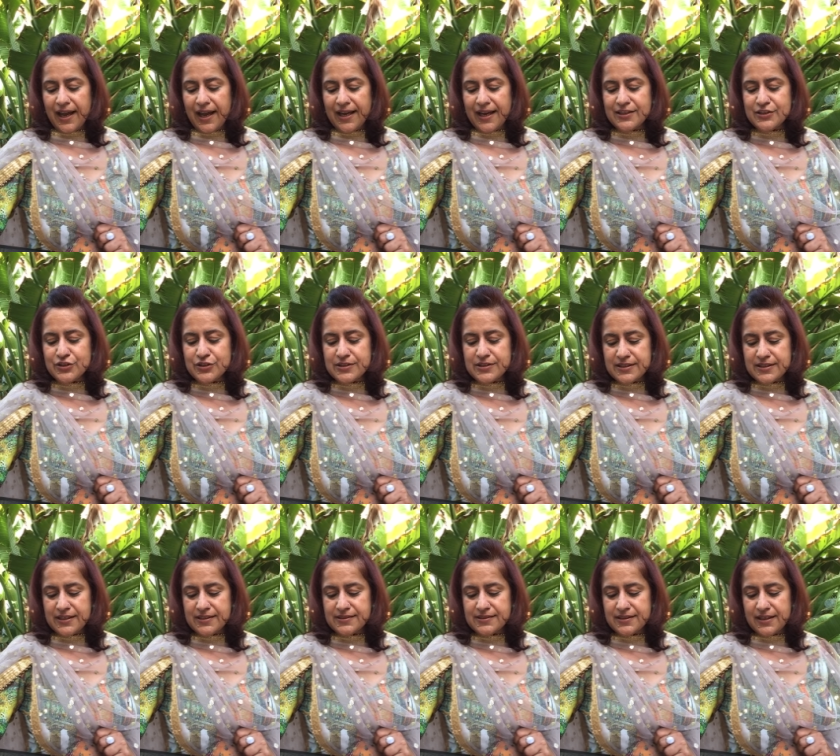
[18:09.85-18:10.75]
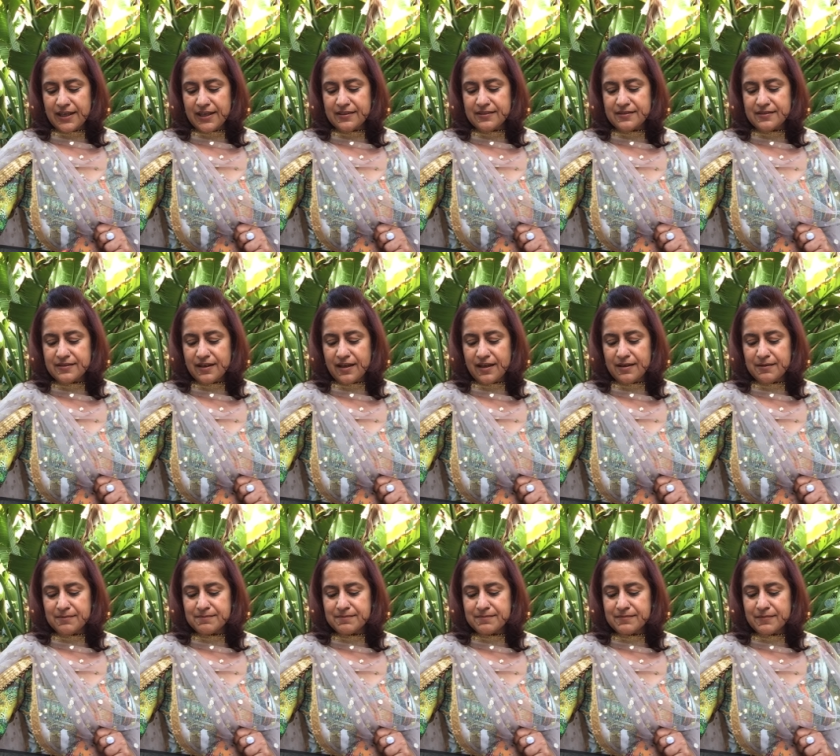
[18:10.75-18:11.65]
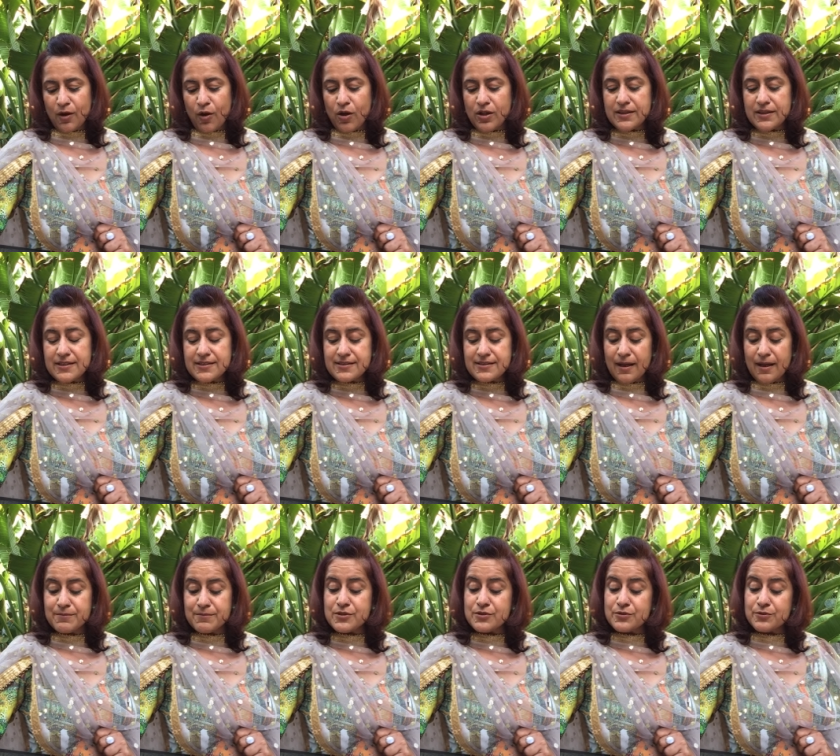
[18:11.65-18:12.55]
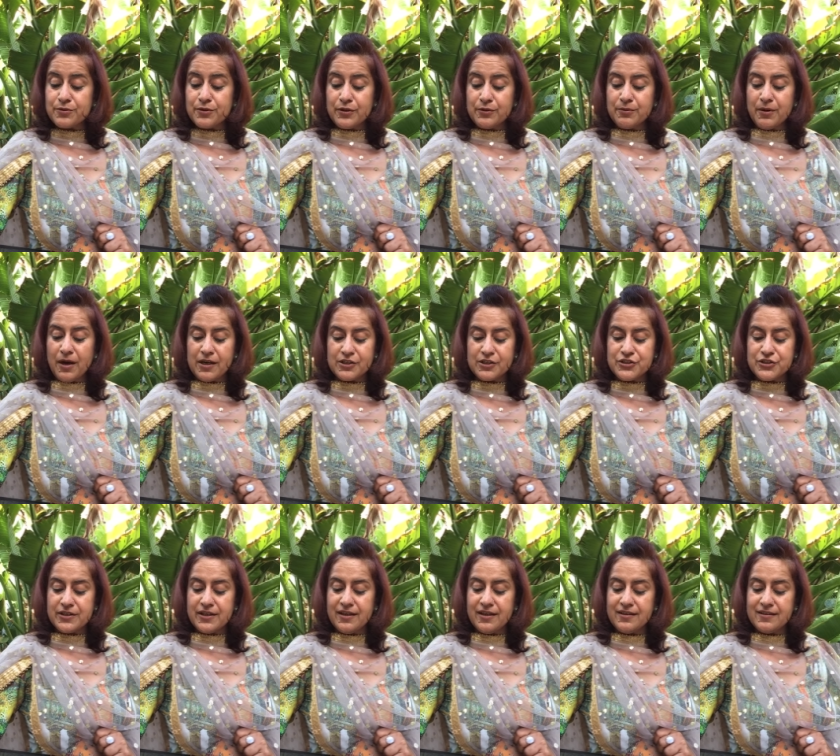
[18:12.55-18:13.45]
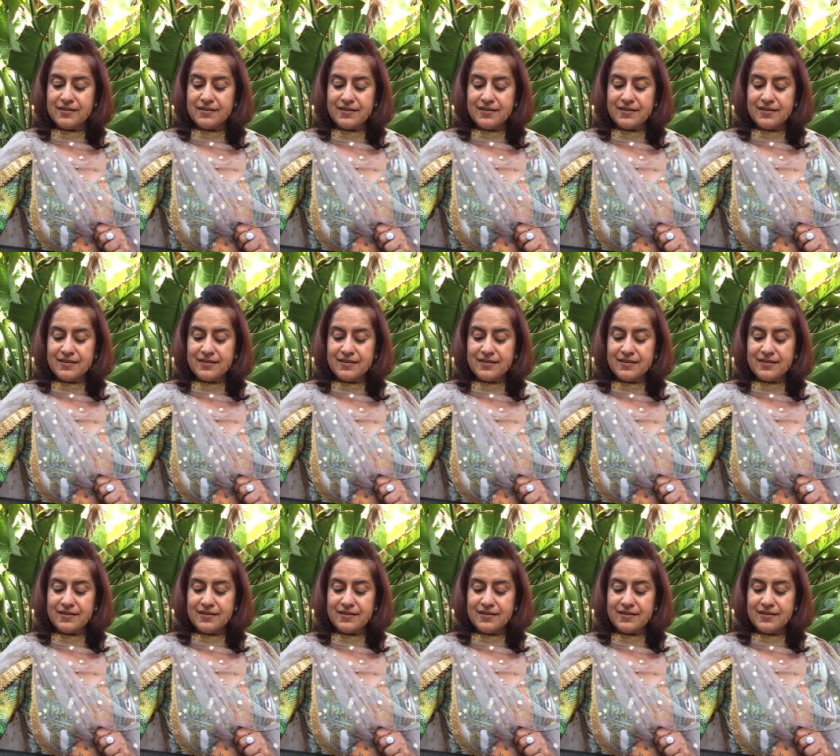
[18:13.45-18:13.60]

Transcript: And she says that all this comes through you, Archana.